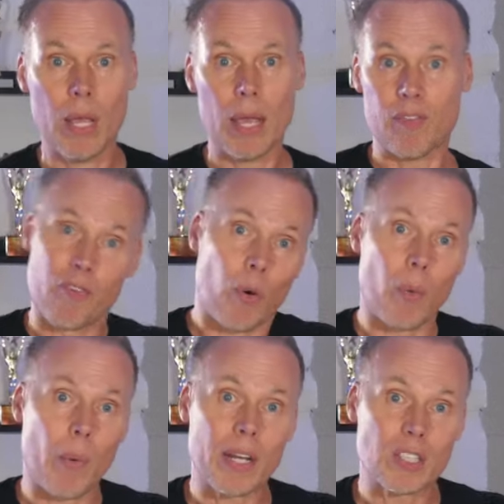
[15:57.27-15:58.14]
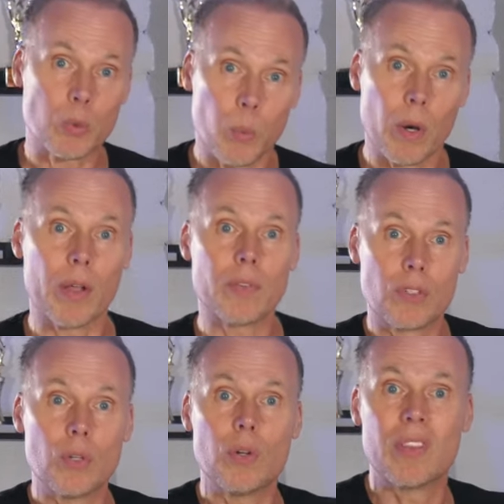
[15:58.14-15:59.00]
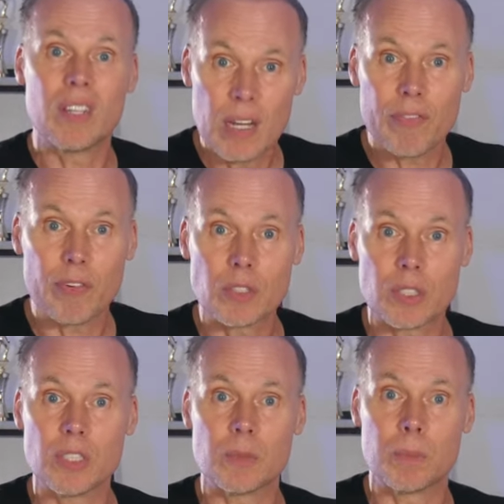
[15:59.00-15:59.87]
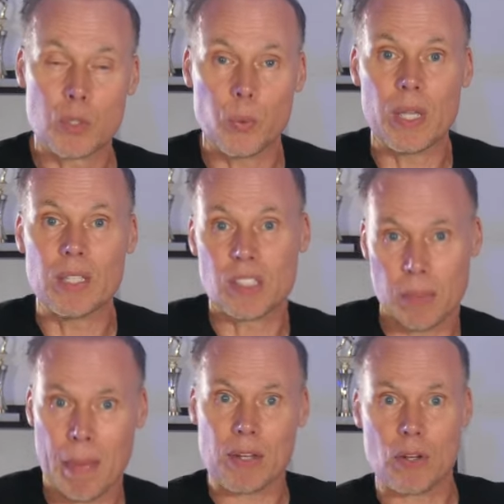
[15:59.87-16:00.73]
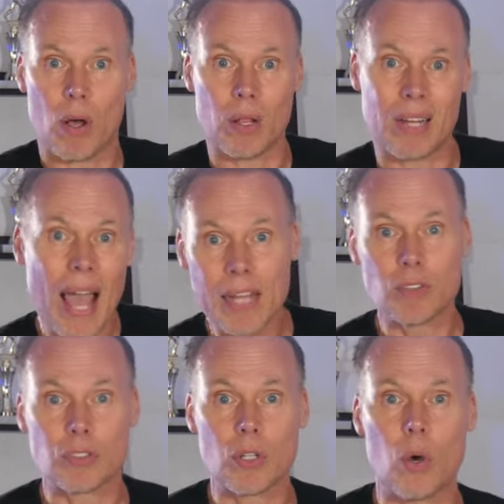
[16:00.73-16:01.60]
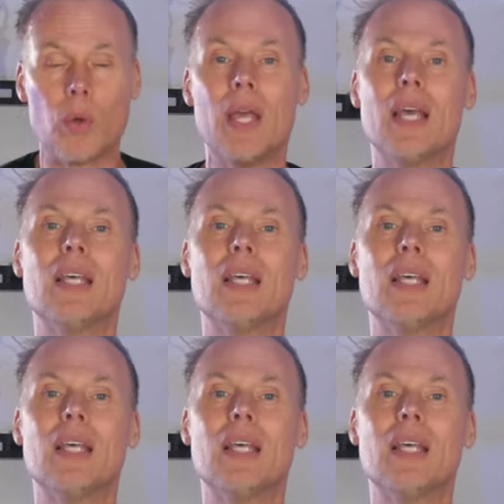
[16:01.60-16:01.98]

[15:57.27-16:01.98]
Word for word: And for what it's worth, due to the differences between Cement All and Hydrostone,